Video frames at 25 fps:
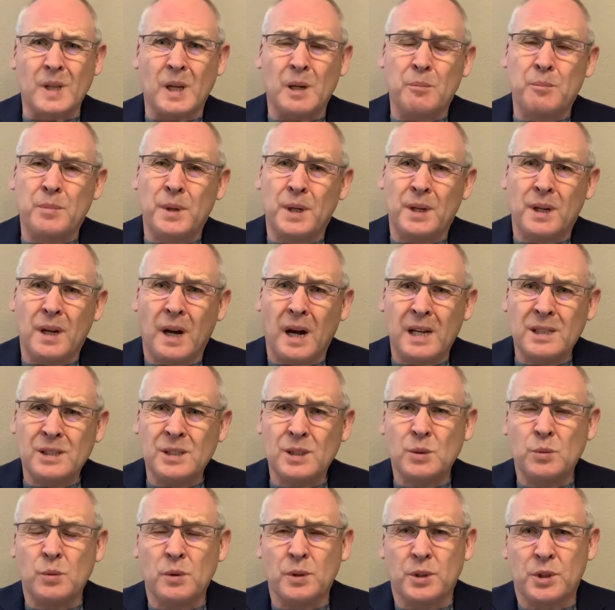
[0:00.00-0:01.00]
But I
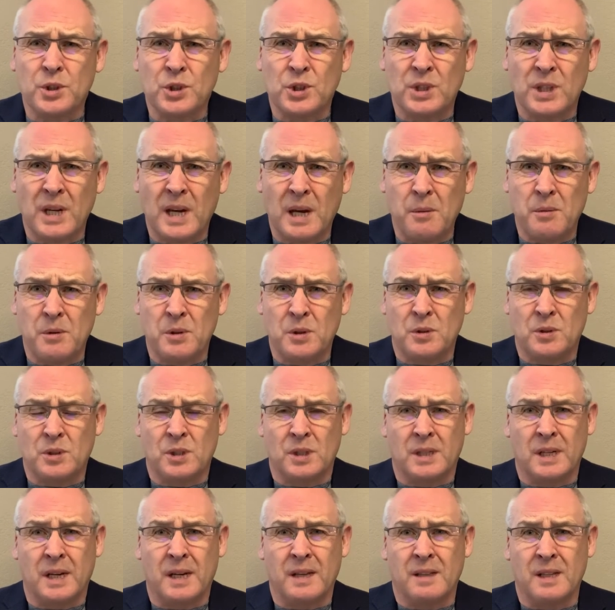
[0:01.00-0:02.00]
just want to share with you
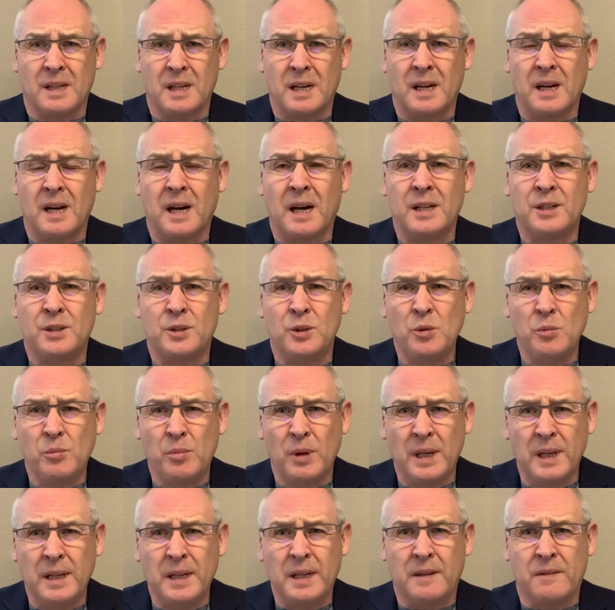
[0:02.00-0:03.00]
today that I, I do
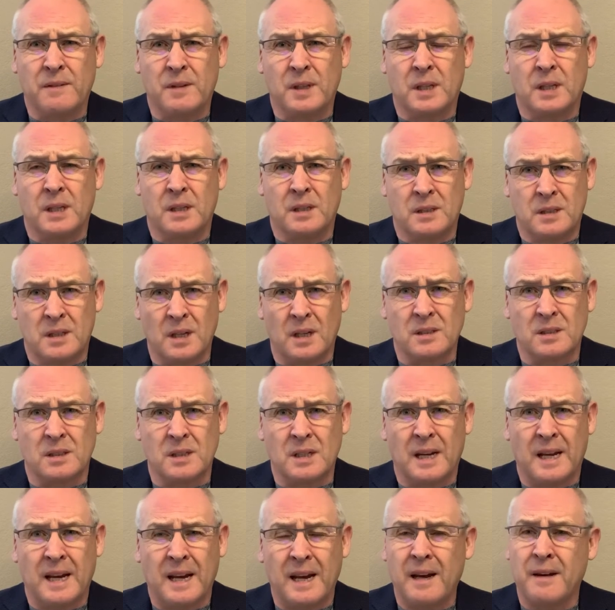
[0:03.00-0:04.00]
believe that it
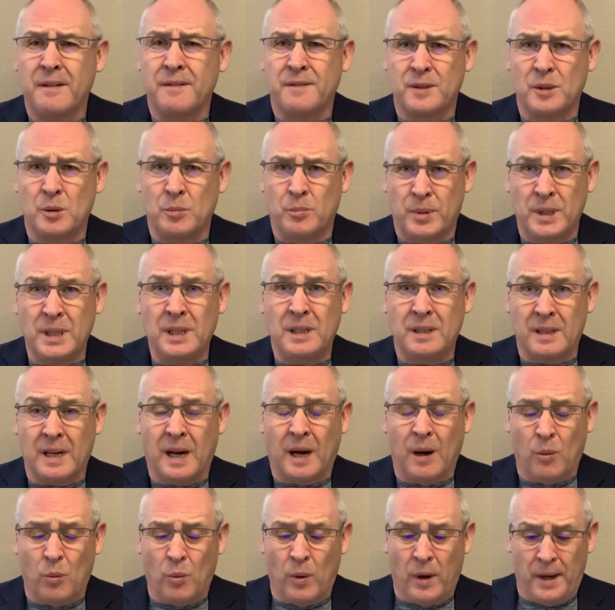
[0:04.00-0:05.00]
doesn't have to be
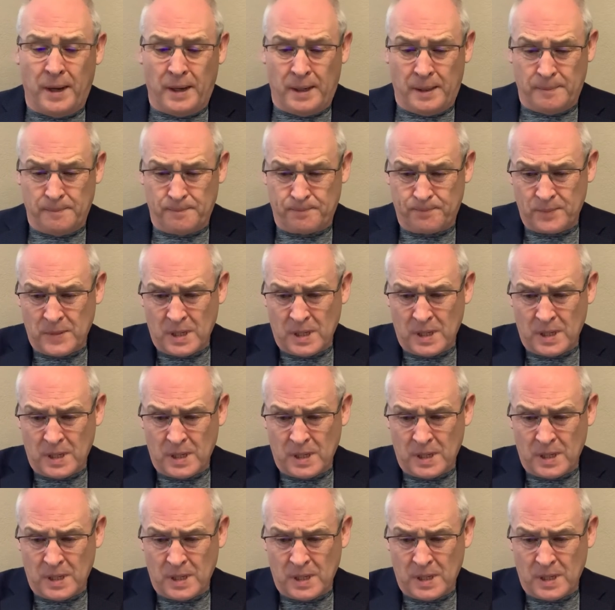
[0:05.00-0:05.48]
that way.